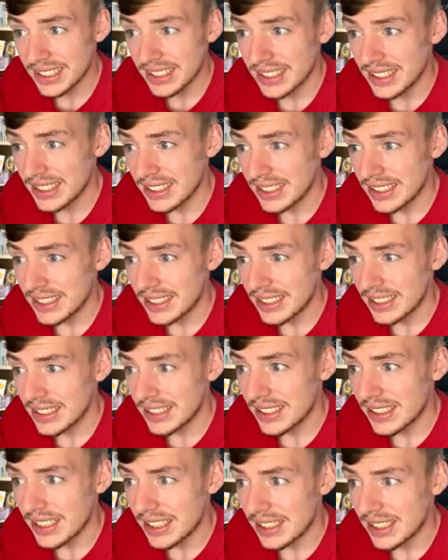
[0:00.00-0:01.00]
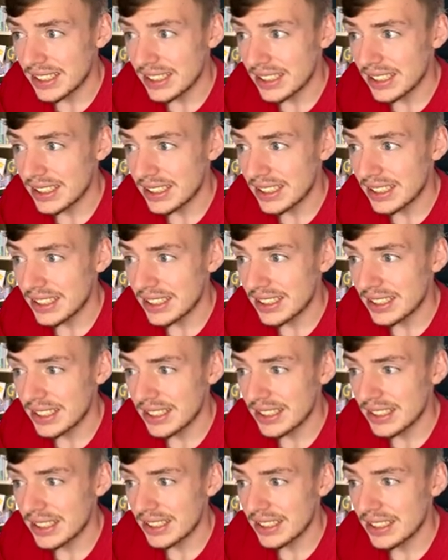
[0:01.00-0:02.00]

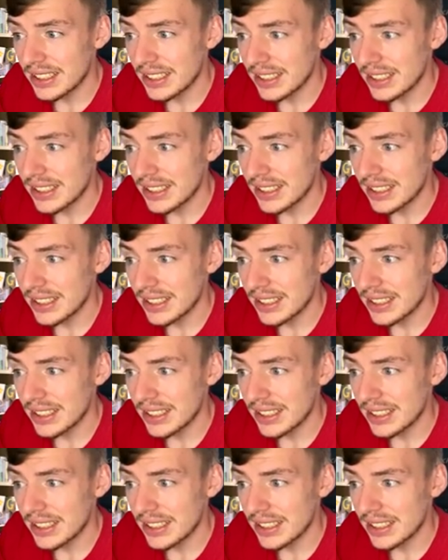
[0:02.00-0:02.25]
No one is speaking in this clip.